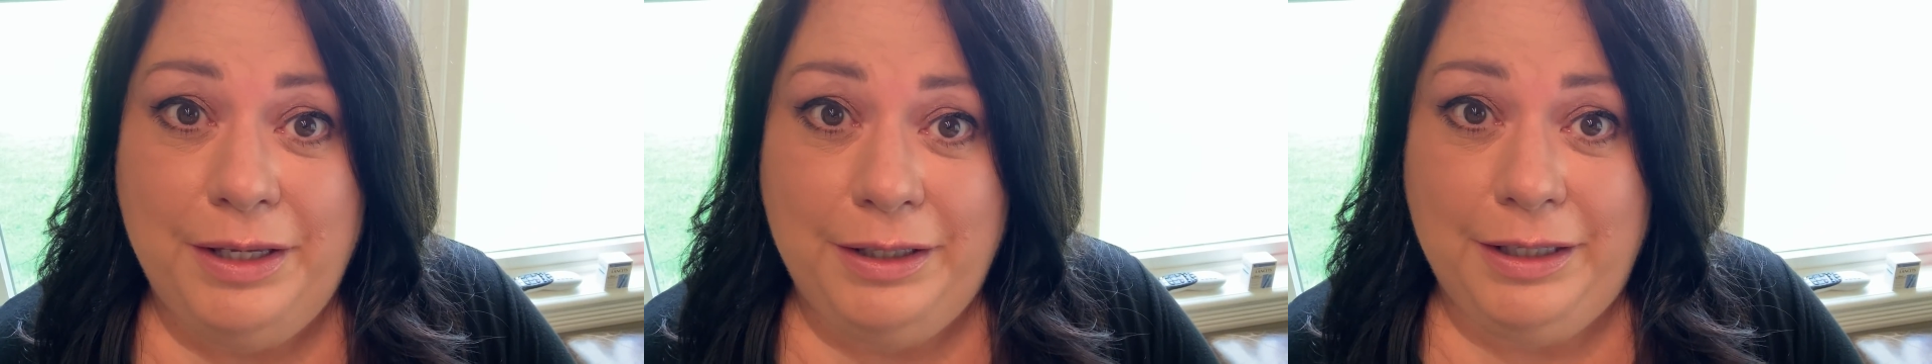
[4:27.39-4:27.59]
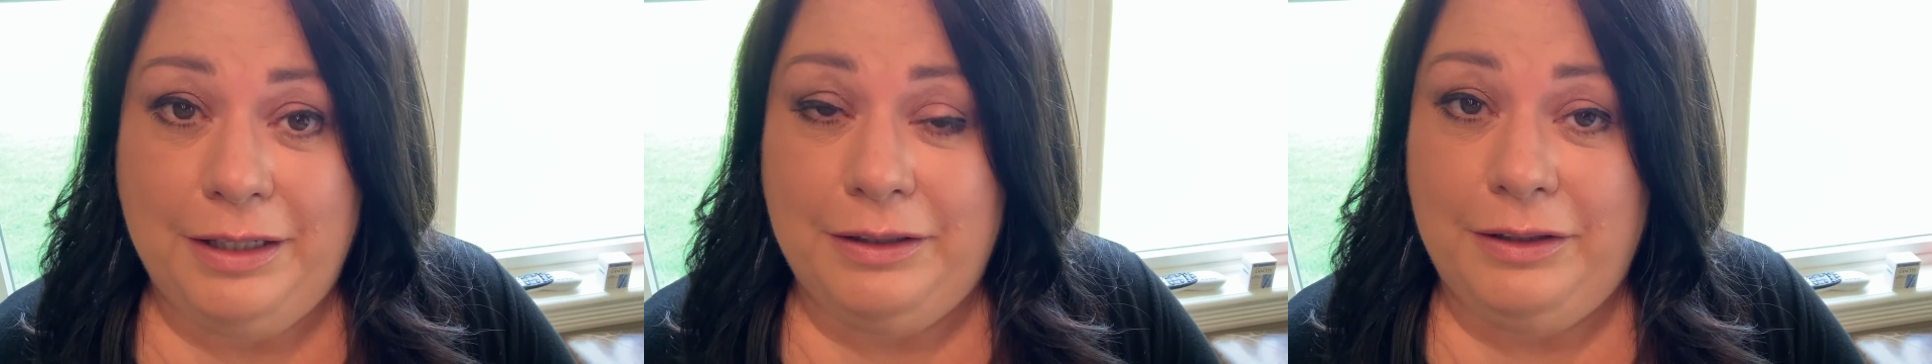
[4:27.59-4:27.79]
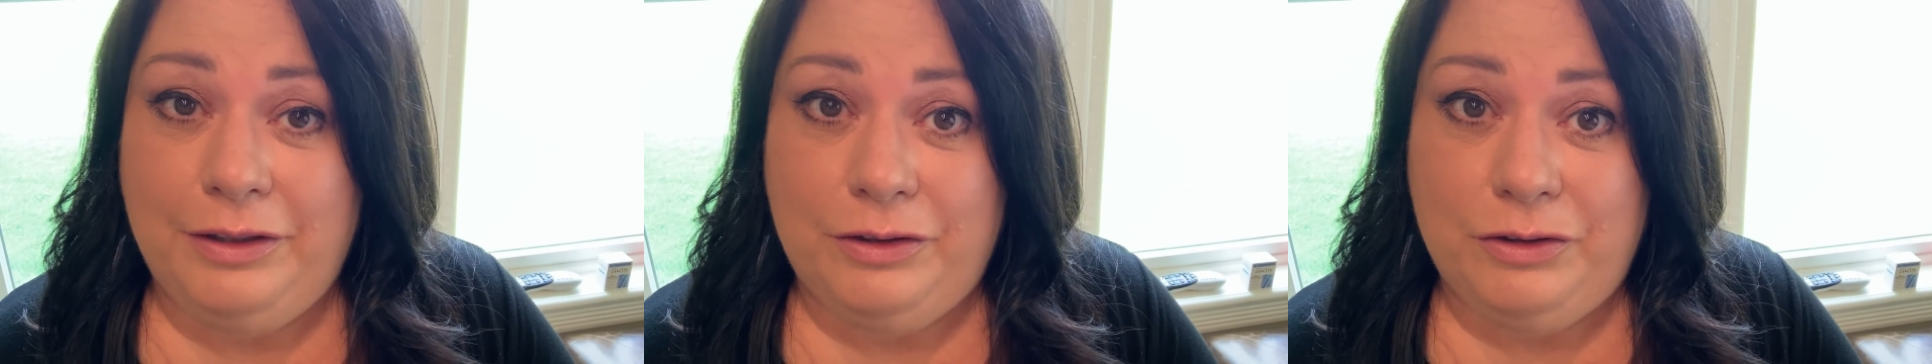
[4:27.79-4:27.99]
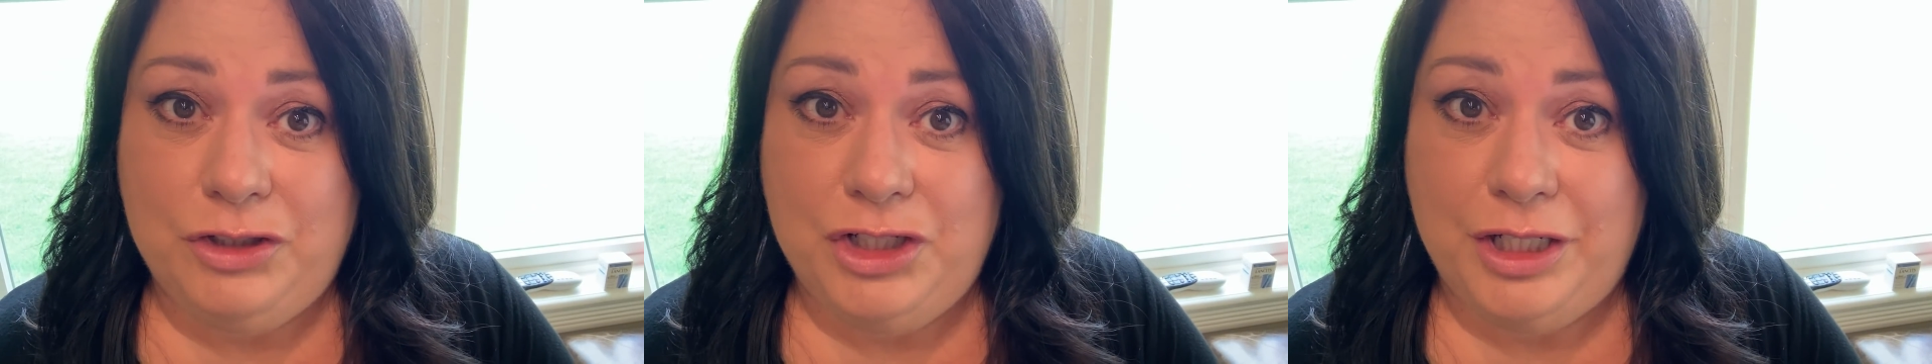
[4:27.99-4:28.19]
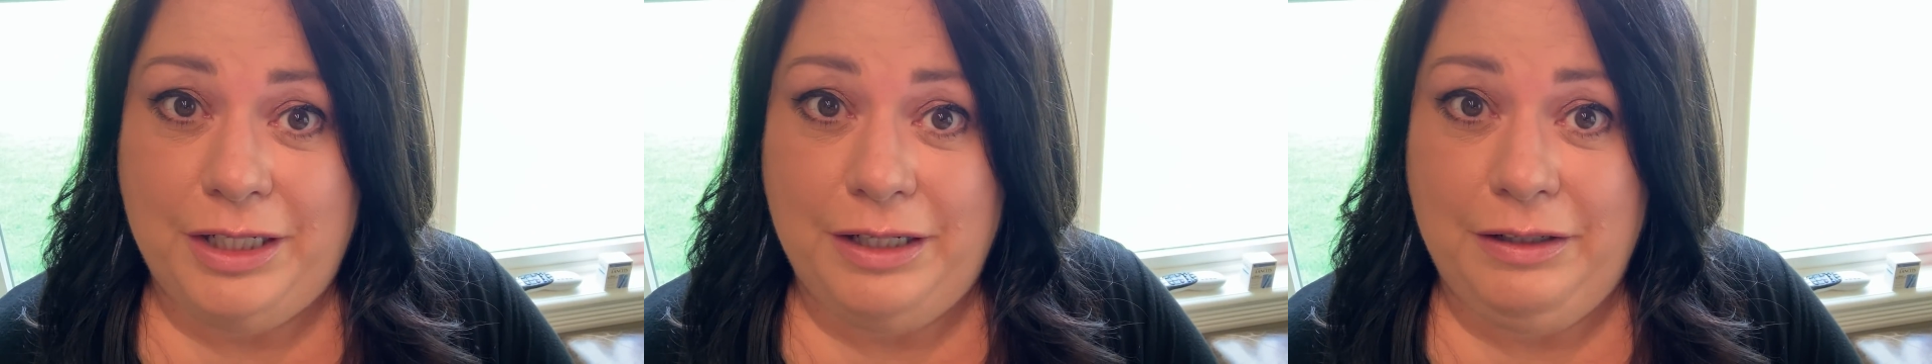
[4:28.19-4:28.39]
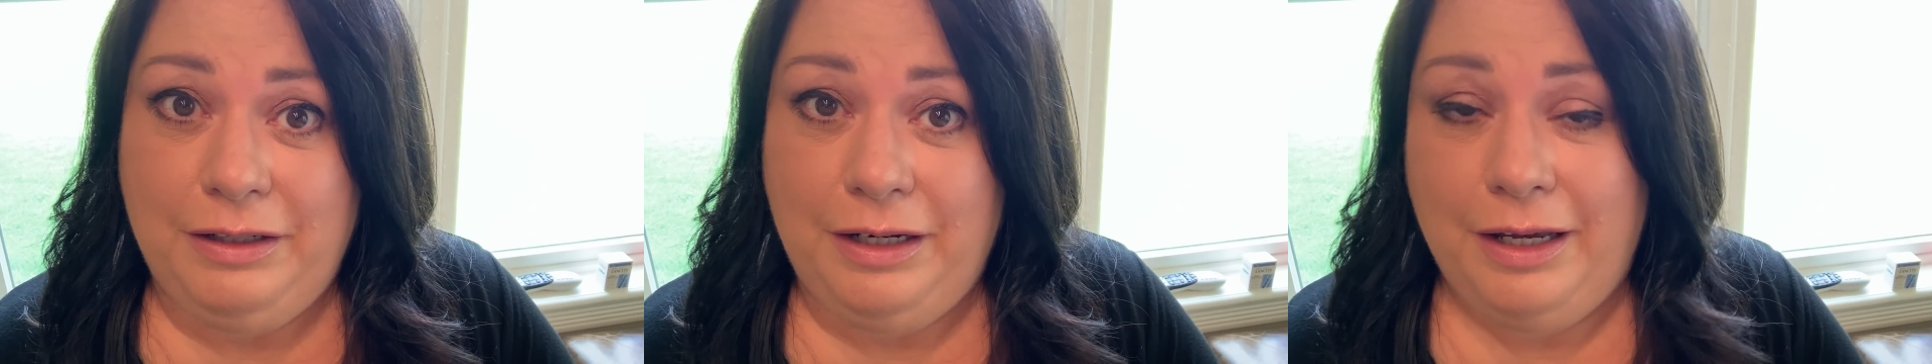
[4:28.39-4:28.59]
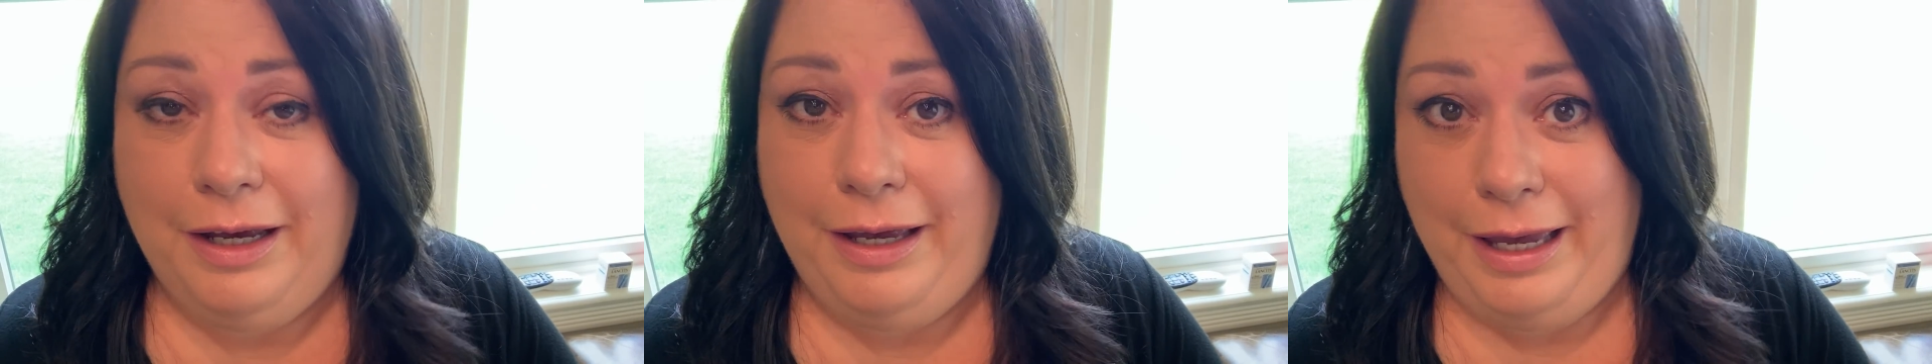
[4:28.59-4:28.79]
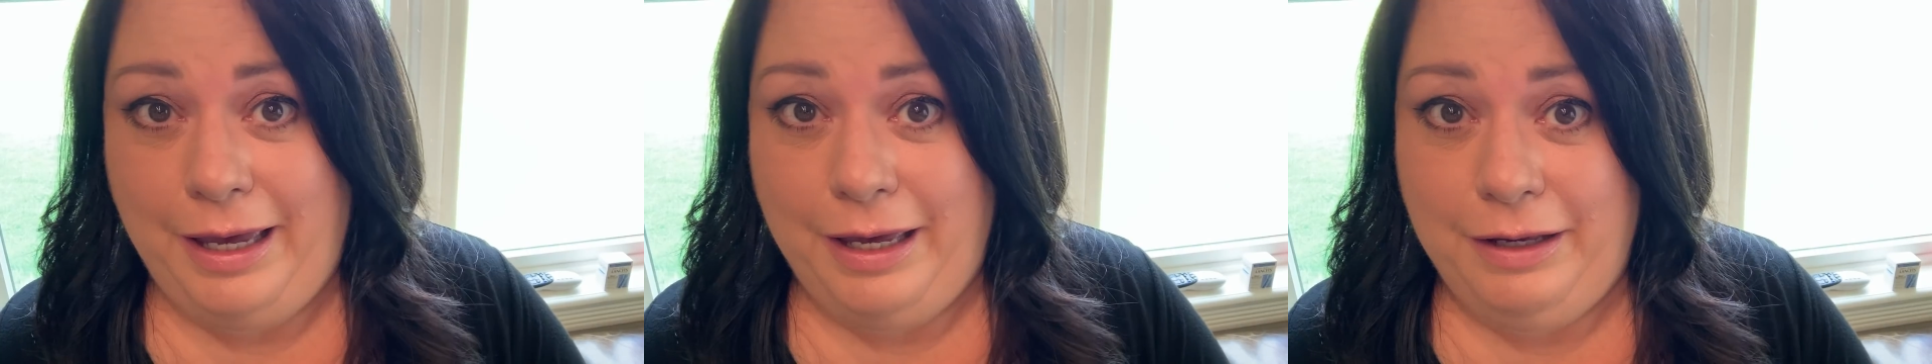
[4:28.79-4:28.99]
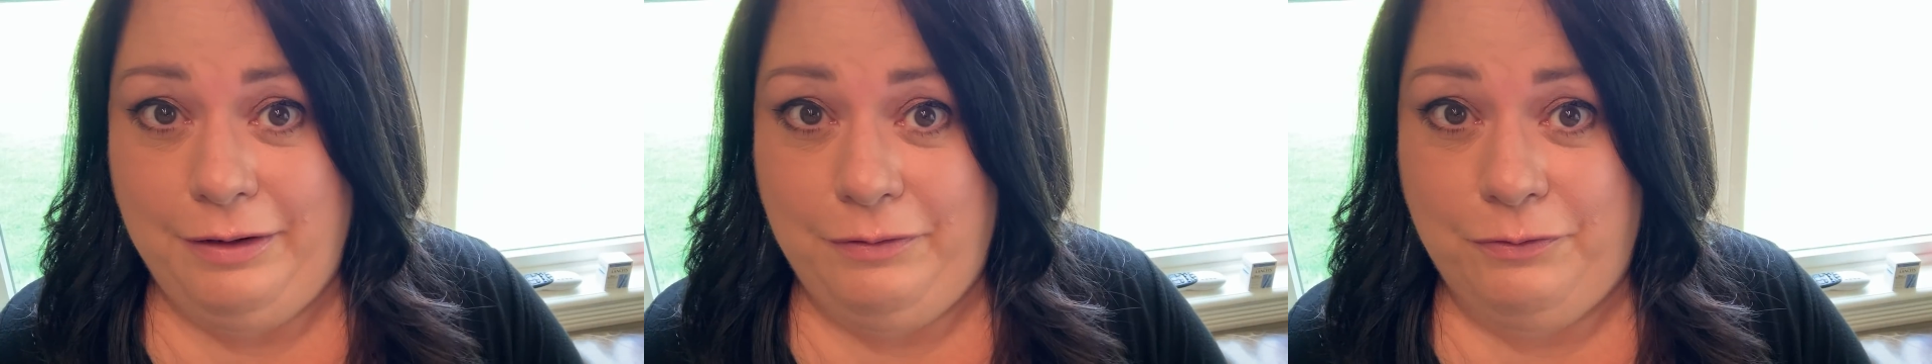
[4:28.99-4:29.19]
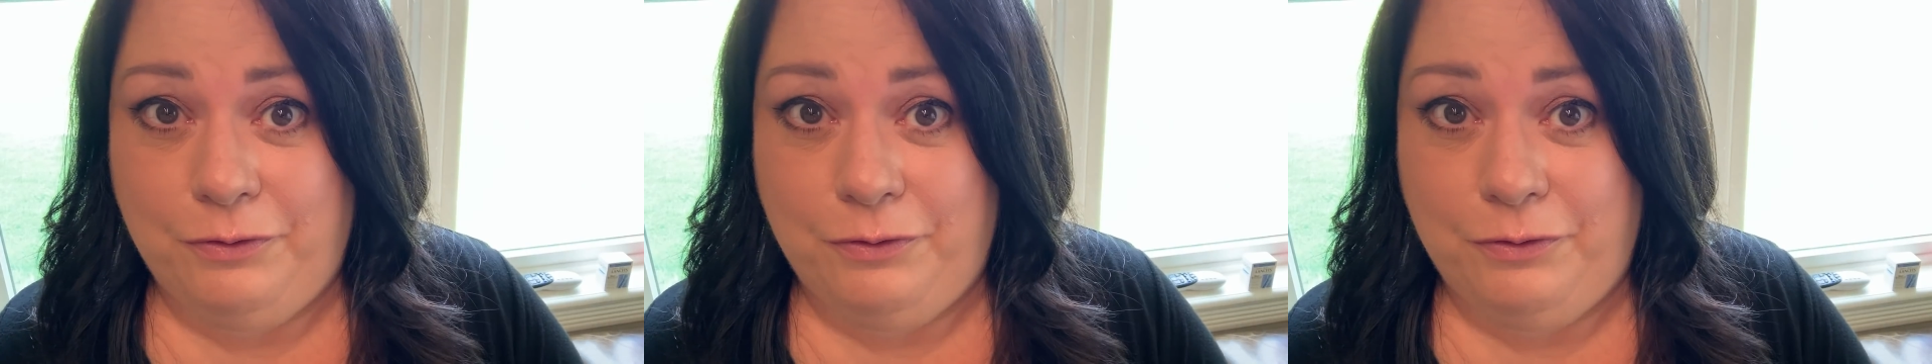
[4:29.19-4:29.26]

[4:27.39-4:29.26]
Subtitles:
get a little chicken ahead